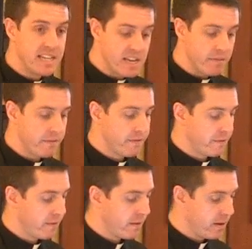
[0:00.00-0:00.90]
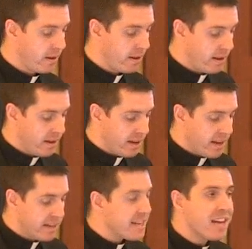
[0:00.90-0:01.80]
Eve.
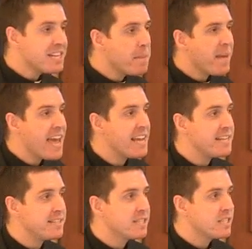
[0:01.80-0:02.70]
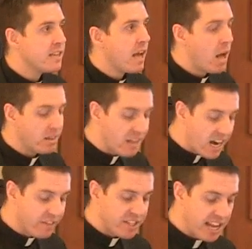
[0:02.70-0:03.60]
Dante pays a
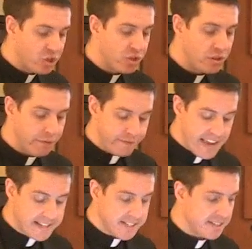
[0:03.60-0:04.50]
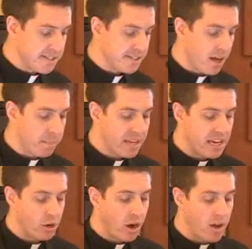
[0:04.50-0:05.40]
lot of attention to faces up
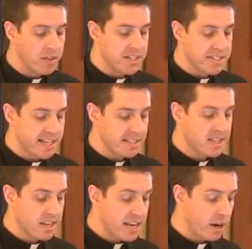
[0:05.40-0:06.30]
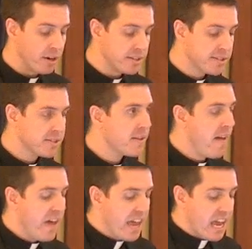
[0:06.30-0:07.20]
here on the sixth terrace.
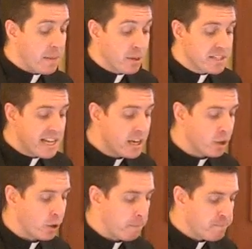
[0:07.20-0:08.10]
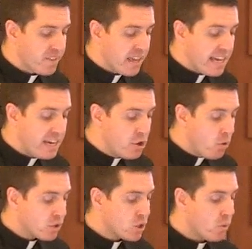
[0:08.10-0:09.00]
In particular, he
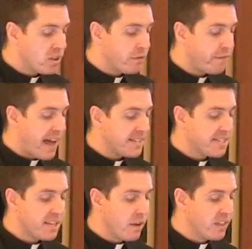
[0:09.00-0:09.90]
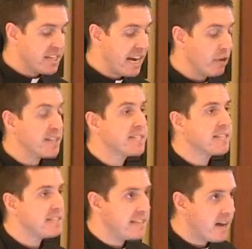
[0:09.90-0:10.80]
notes what the fasting of the terrace
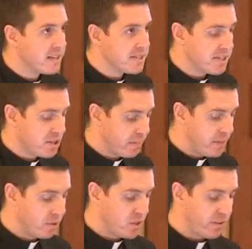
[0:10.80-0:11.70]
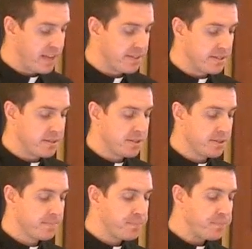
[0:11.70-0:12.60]
does to people's faces.